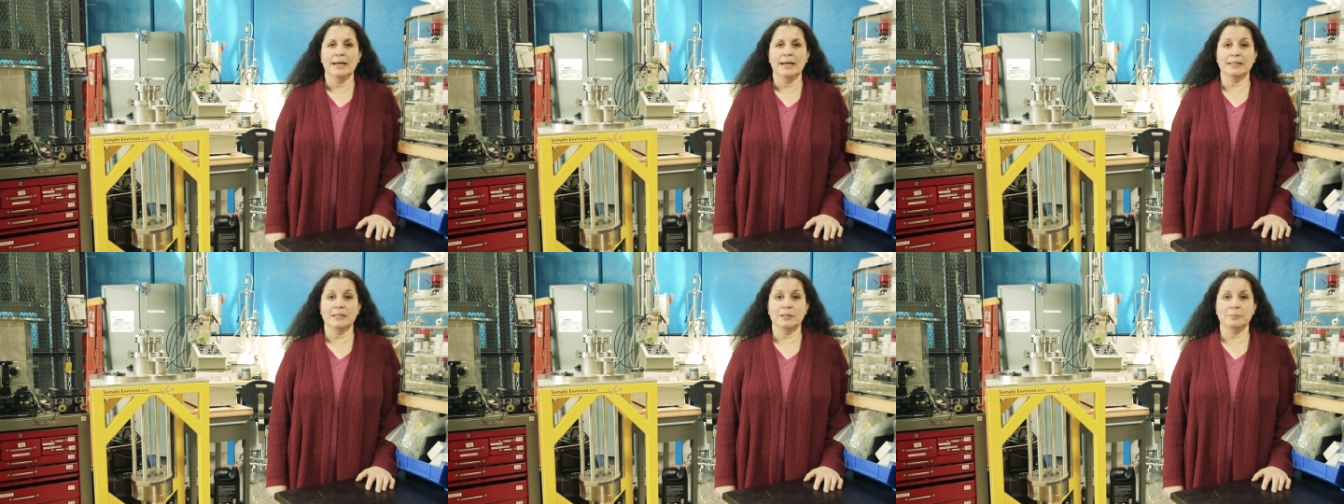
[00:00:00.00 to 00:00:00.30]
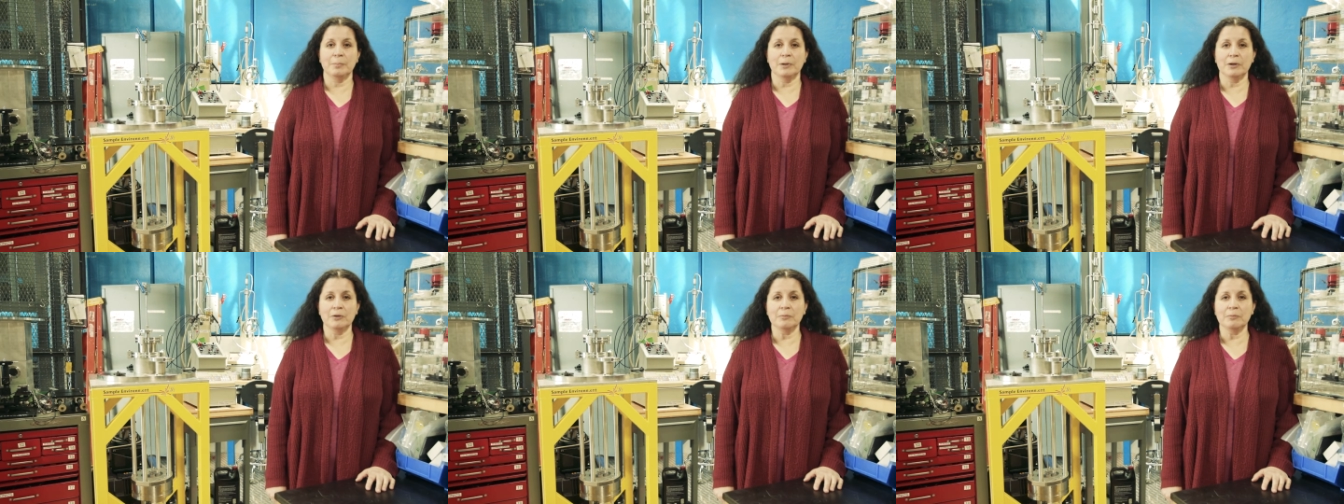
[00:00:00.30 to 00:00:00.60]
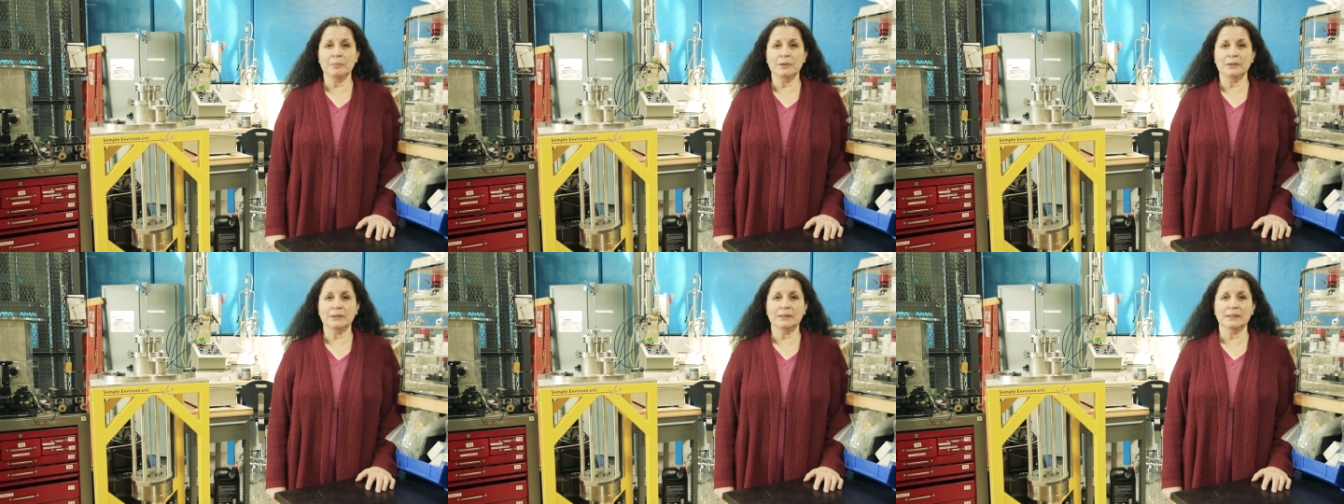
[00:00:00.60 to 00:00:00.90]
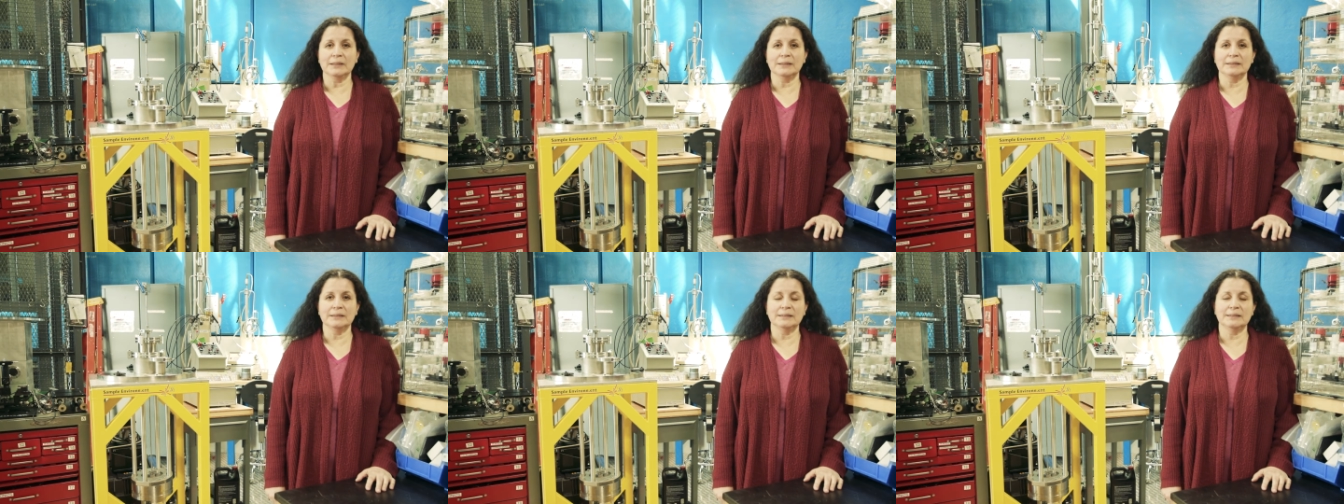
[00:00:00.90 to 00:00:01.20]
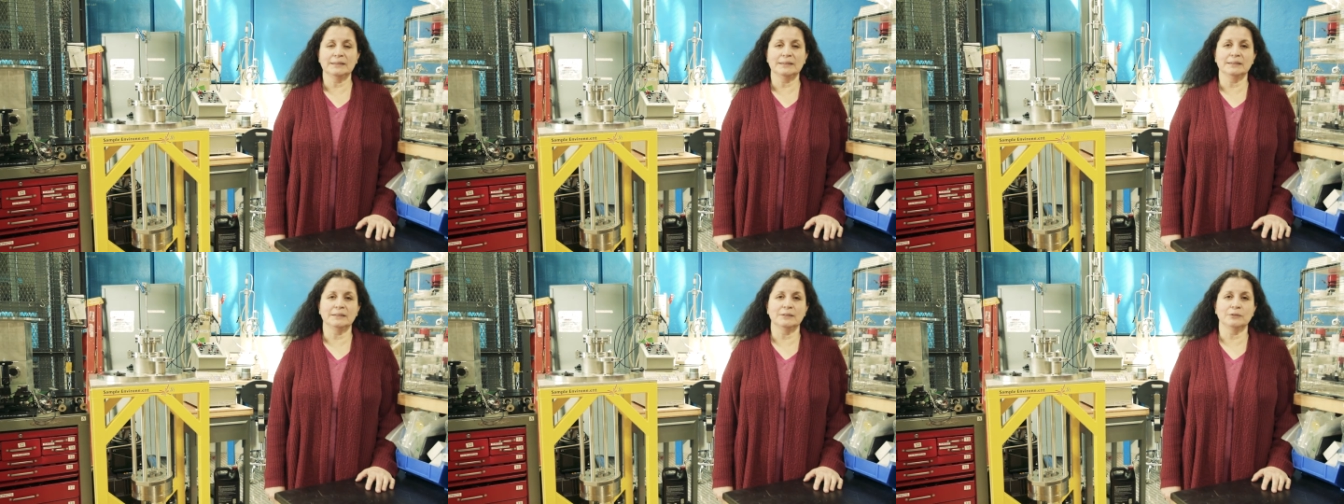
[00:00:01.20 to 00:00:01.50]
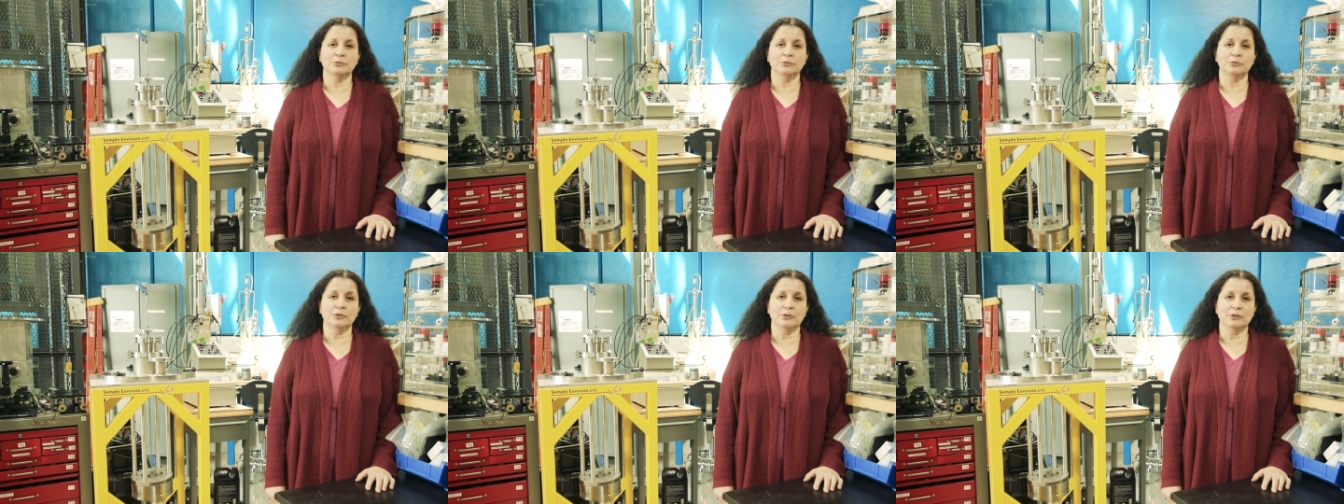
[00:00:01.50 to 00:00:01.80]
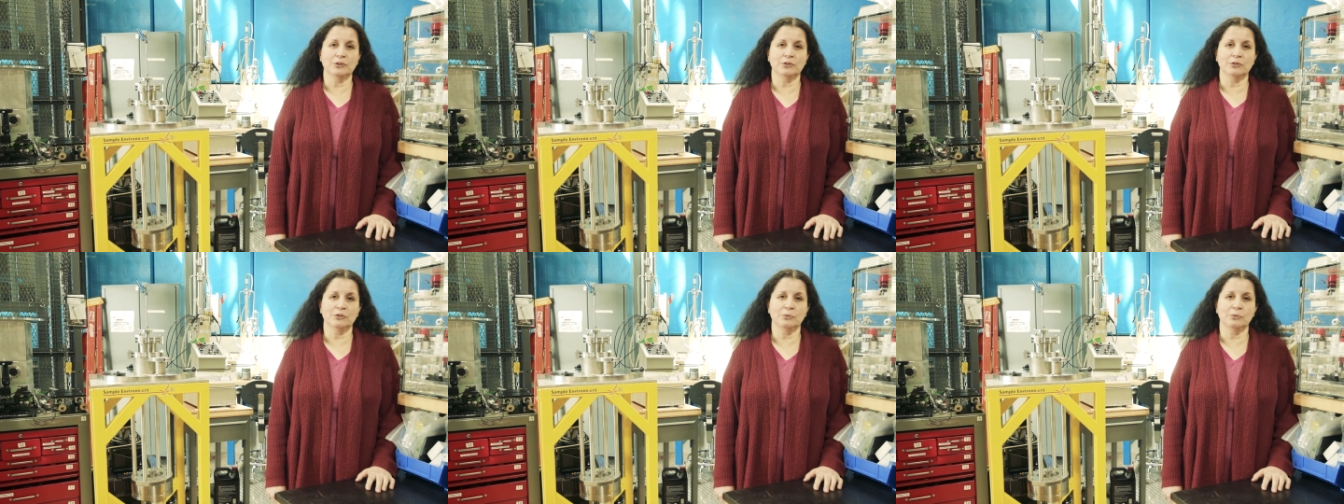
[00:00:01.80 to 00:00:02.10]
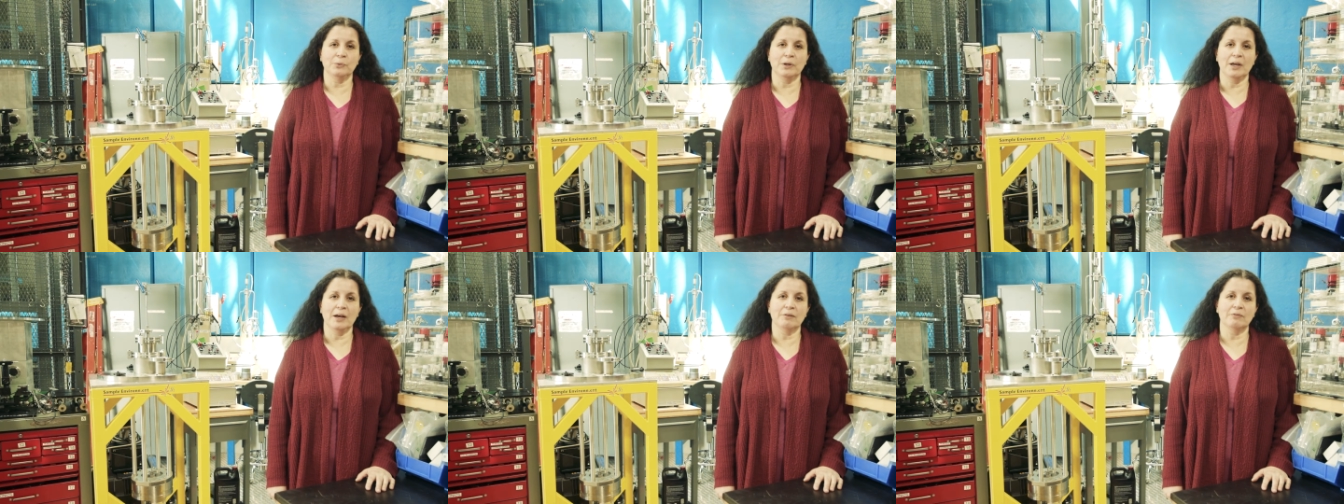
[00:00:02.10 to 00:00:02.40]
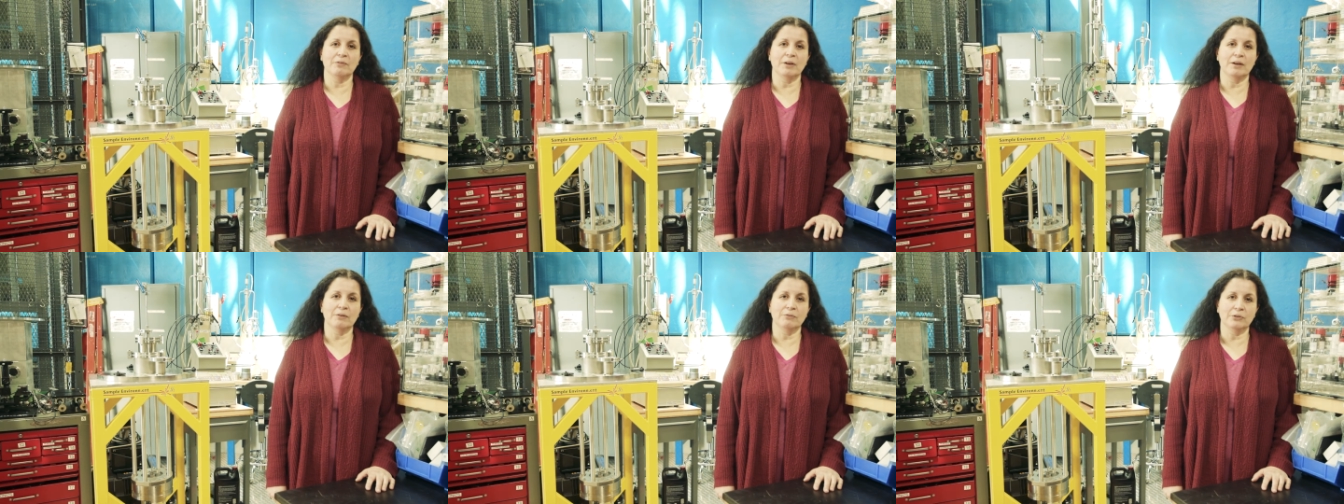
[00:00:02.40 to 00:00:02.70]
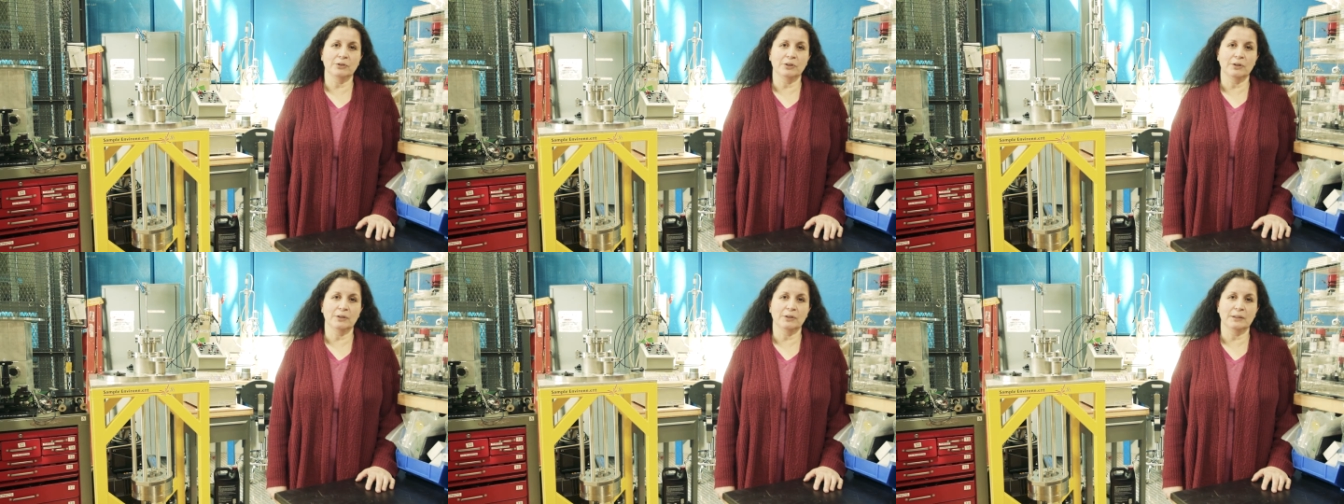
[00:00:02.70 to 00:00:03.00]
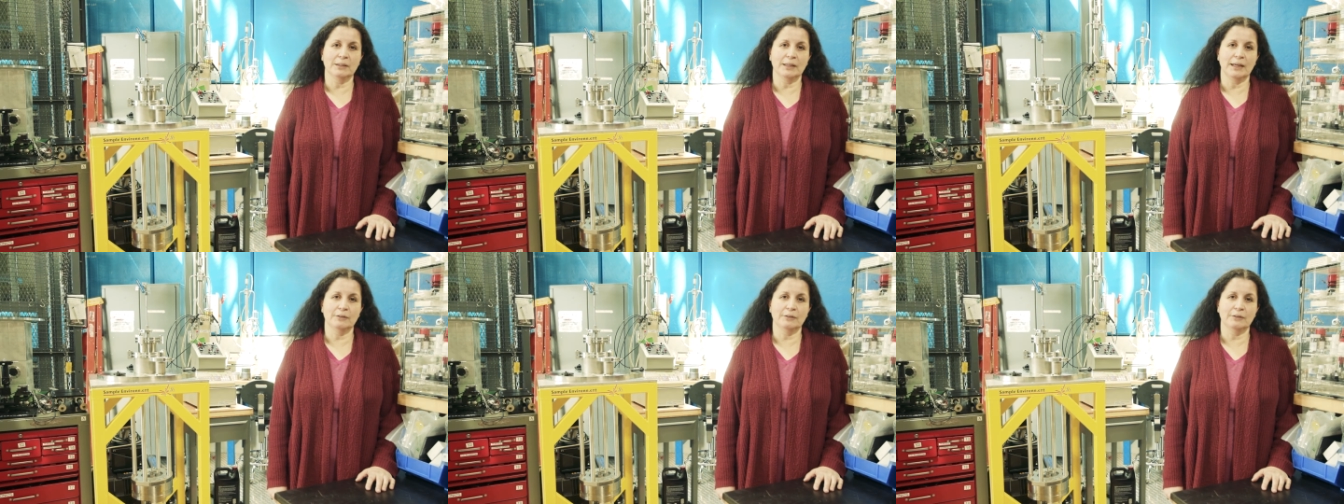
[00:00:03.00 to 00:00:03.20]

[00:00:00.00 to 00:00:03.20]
experiment and this is the first we have ever done